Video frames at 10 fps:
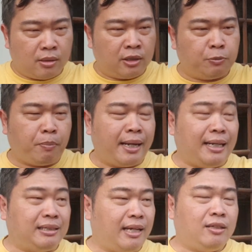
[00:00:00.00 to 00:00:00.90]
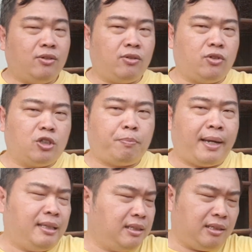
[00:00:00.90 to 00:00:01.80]
spine is dangerous. Your
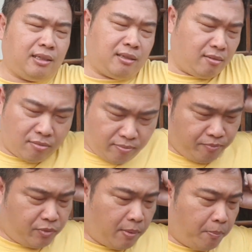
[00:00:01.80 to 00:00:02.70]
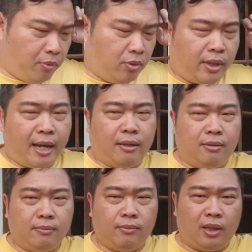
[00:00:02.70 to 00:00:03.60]
spine says just pull your hand
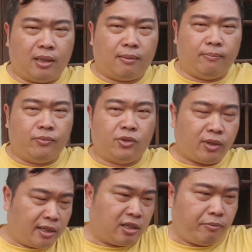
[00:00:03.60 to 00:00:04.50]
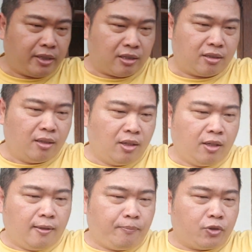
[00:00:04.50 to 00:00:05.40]
like that. So that's reflexes.
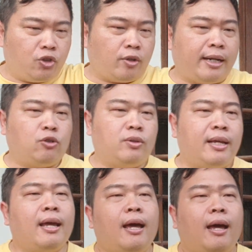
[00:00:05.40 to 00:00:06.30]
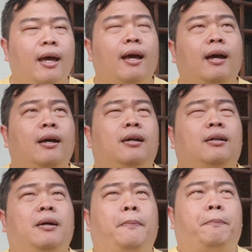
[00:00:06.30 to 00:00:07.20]
You don't actually
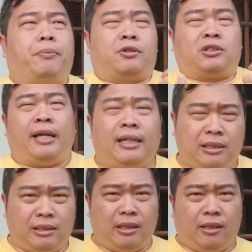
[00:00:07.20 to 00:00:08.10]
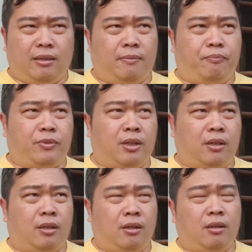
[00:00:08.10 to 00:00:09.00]
process it
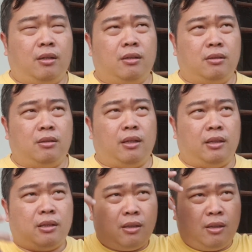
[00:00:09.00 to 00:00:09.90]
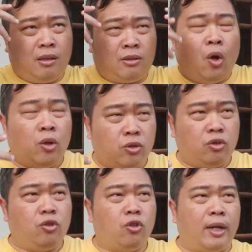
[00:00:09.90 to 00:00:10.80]
in the thoughts.
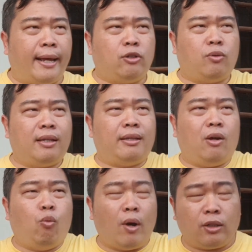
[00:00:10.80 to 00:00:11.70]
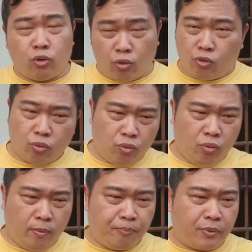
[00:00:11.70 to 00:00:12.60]
You don't actually think what to do,
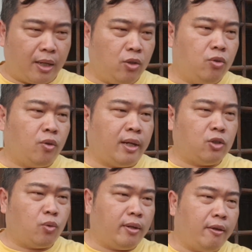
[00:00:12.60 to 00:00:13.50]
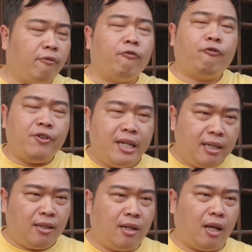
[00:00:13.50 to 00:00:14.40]
and you don't actually
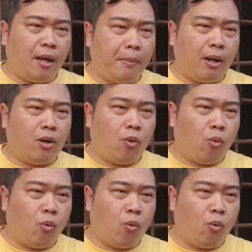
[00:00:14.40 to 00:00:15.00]
feel about